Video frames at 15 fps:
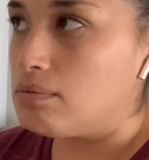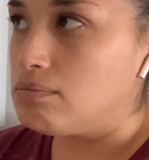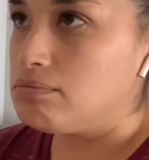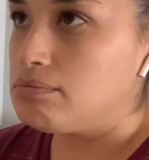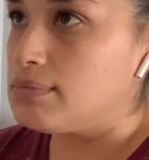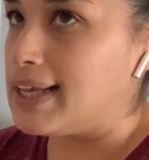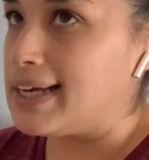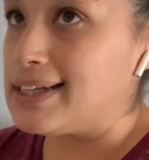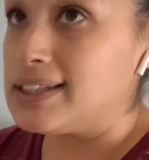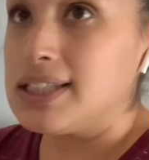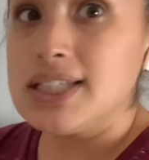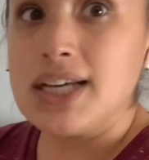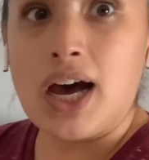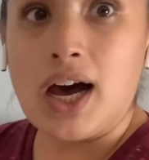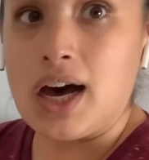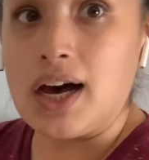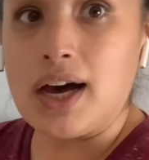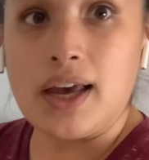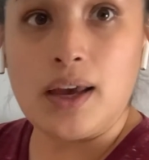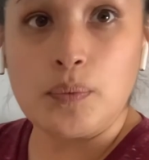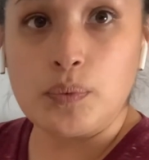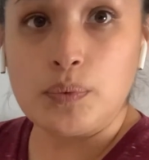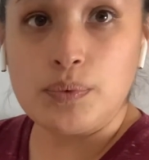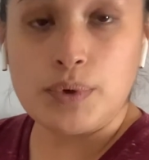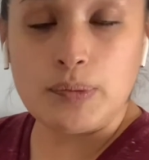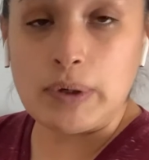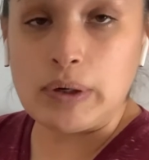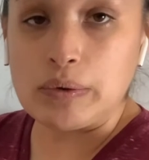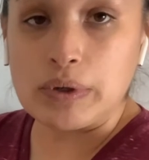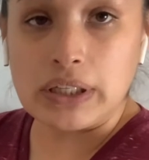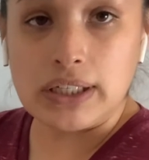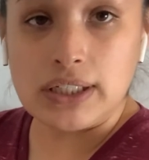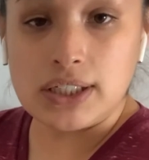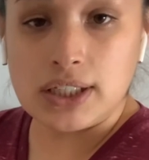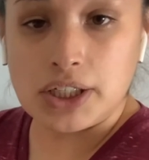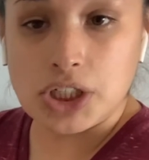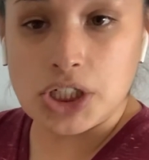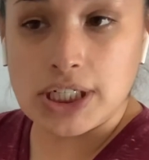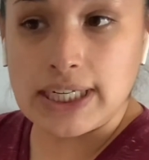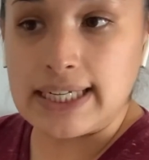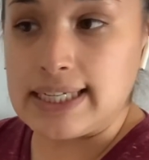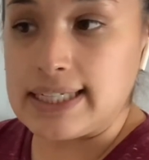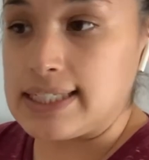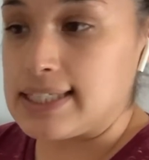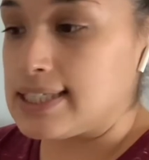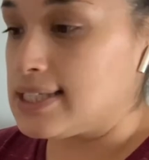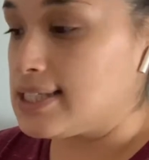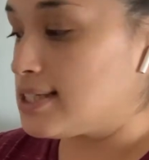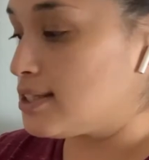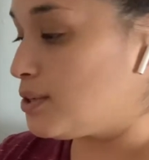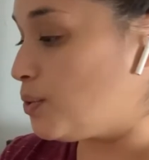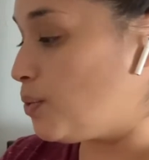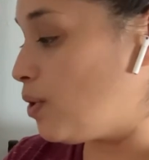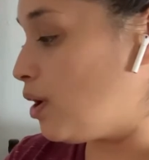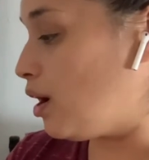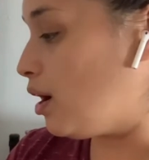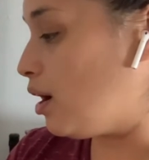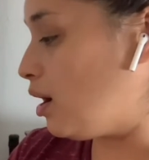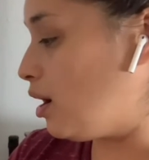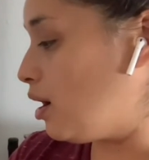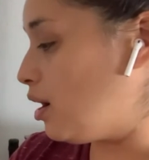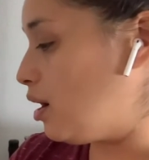like thyme would be really delicious, or